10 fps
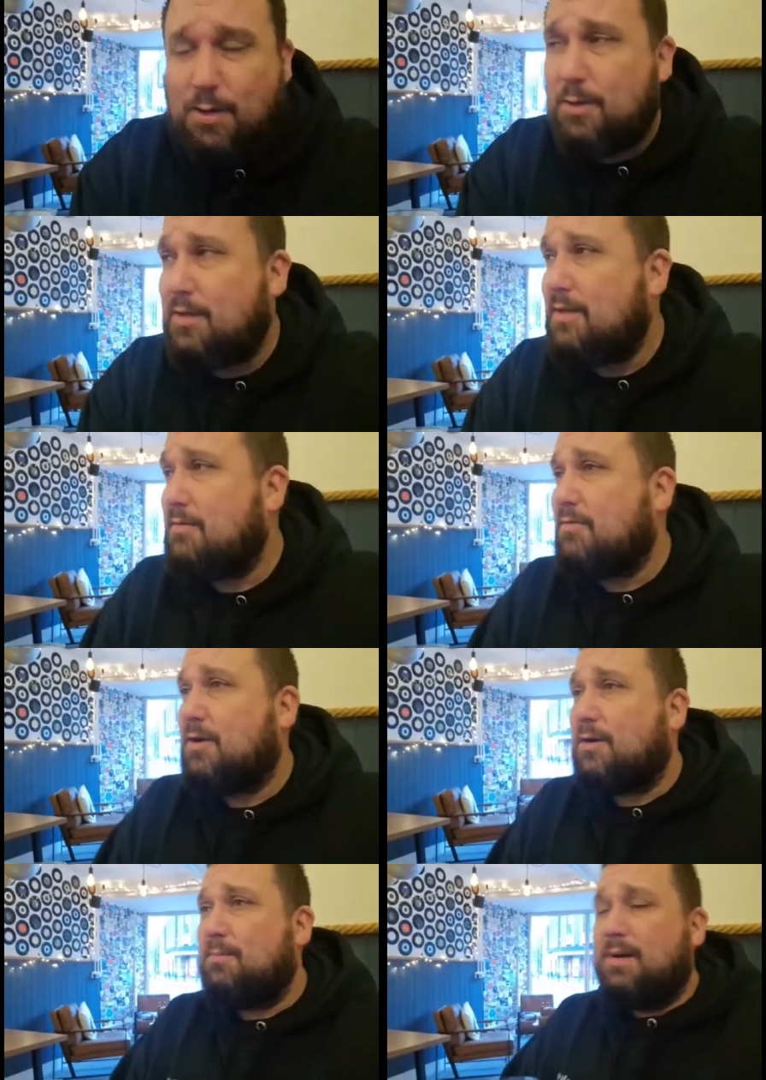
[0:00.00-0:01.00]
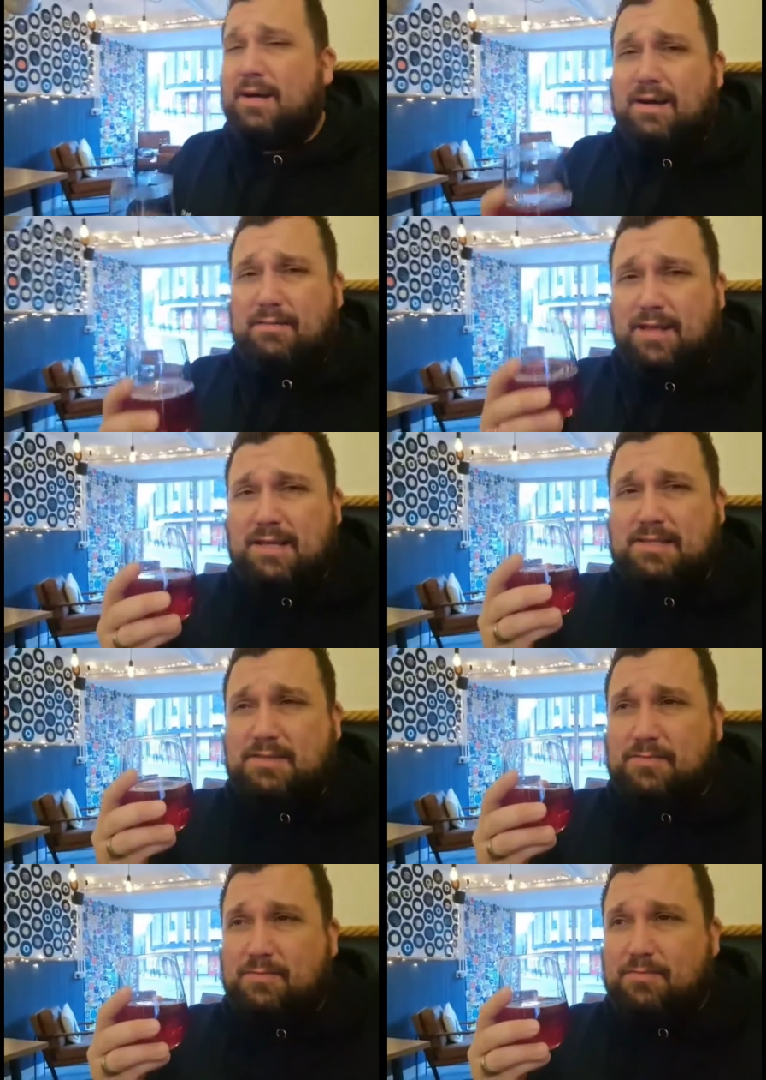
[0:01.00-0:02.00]
on from uh, I think
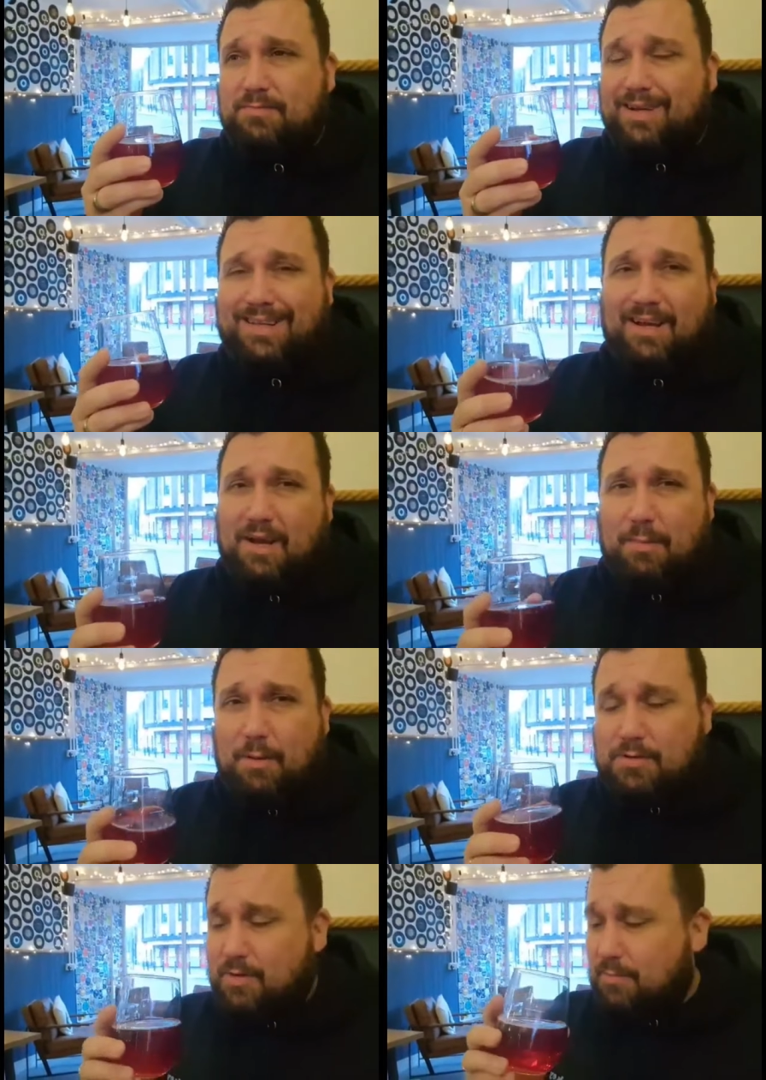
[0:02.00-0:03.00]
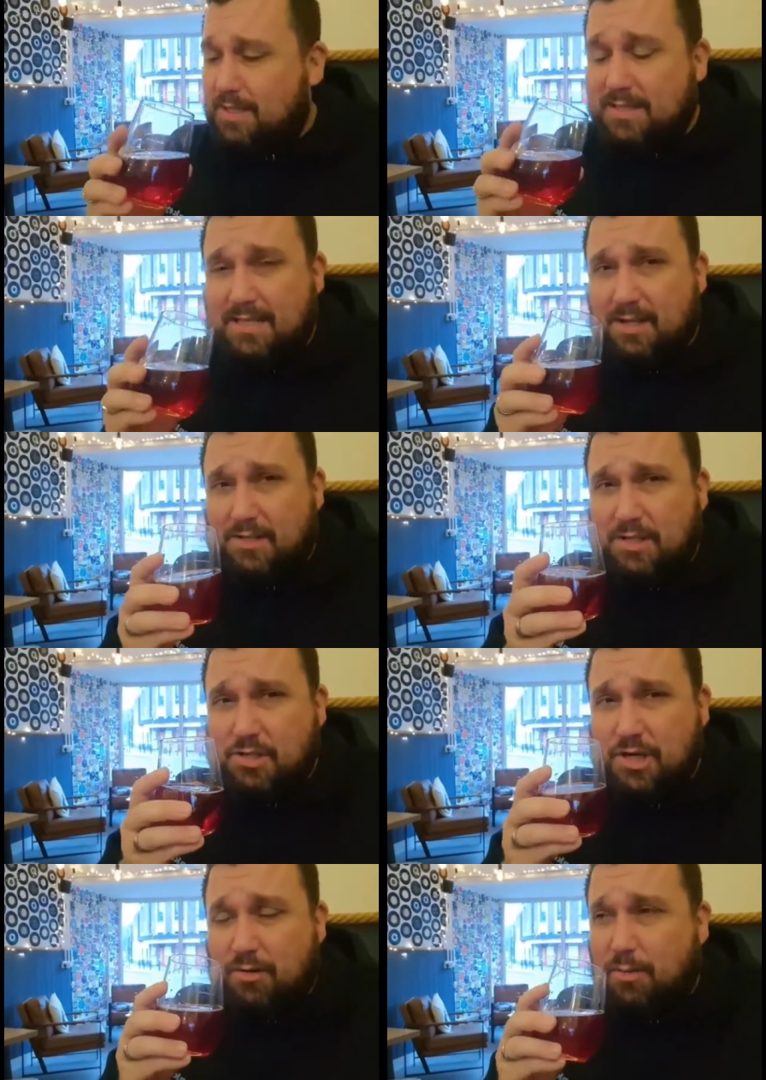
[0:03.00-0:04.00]
it's I, I, can't remember which one, but it's, it's nice.
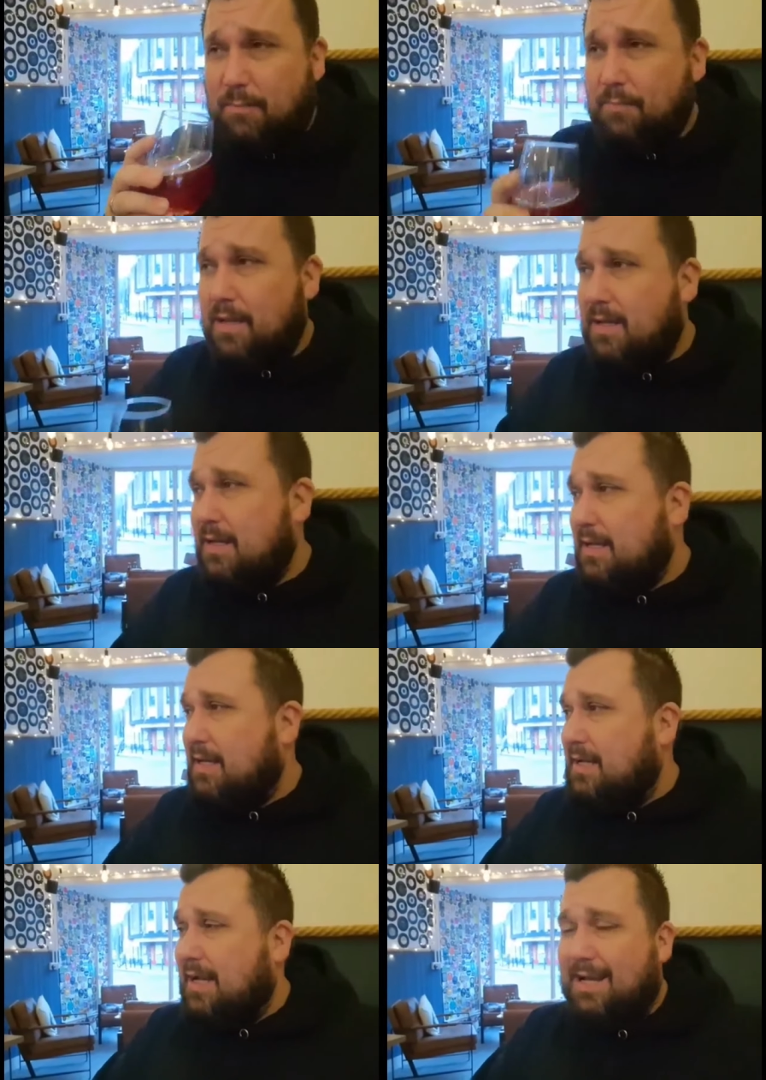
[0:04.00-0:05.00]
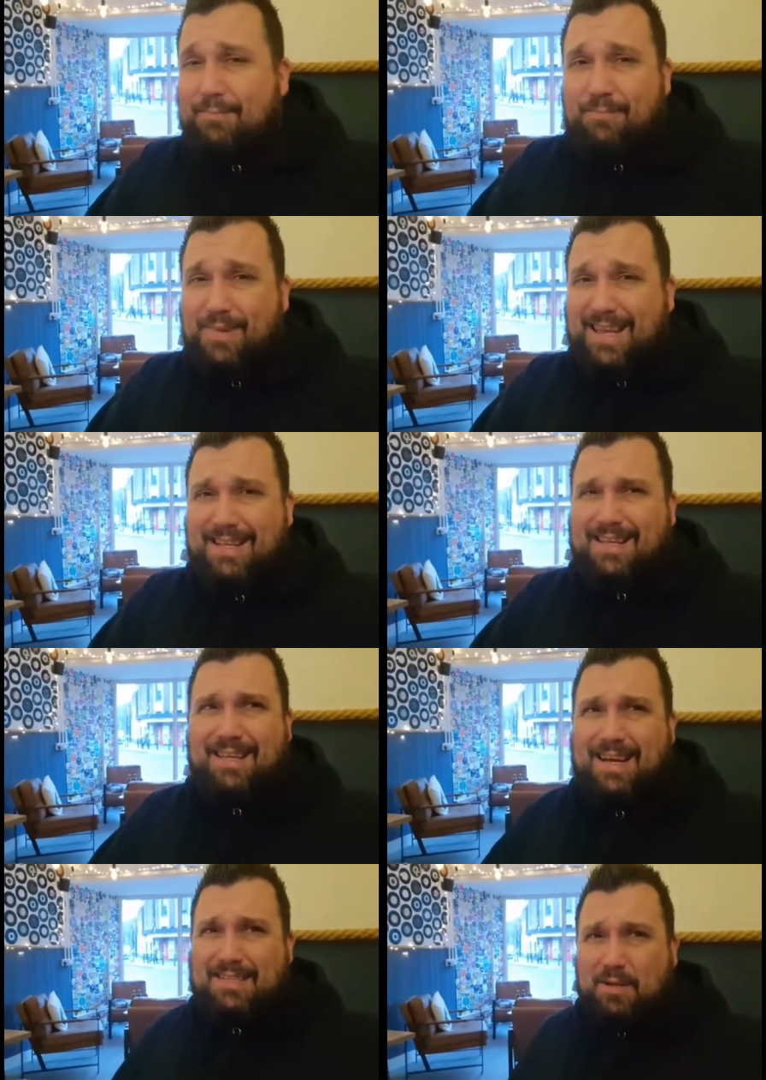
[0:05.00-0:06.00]
It's cherry one. Um, yeah, the,
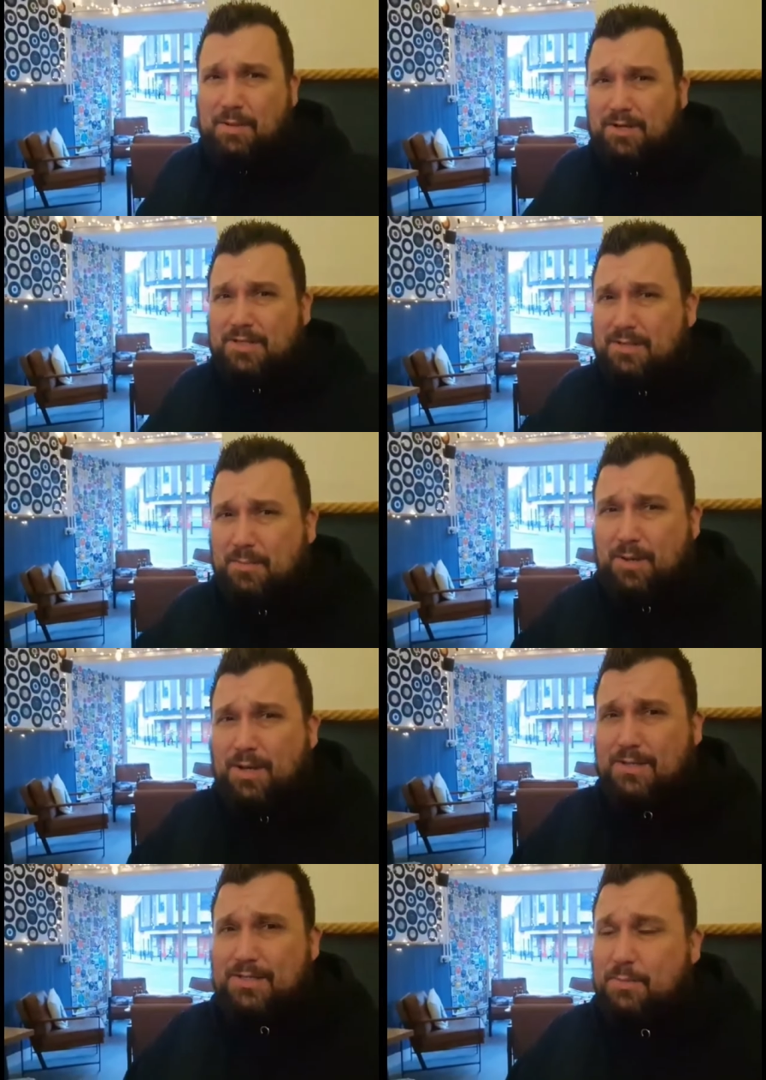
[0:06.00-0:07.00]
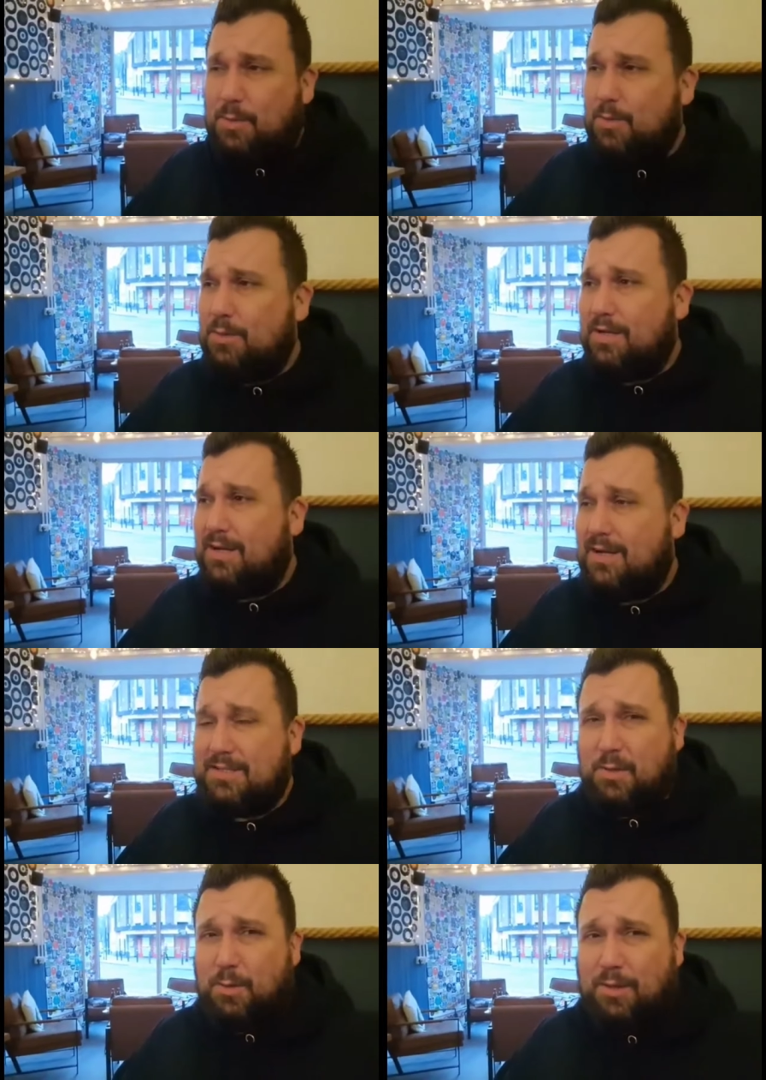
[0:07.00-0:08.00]
the on the bar, she's not personable uh,
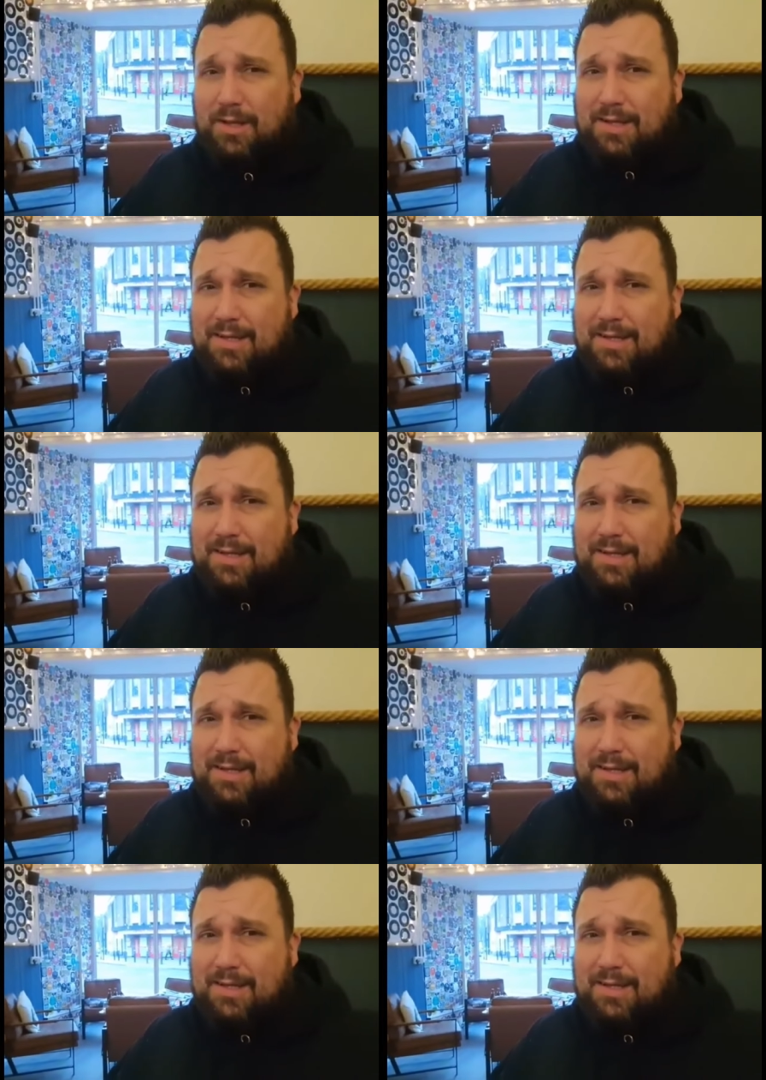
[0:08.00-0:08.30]
at all.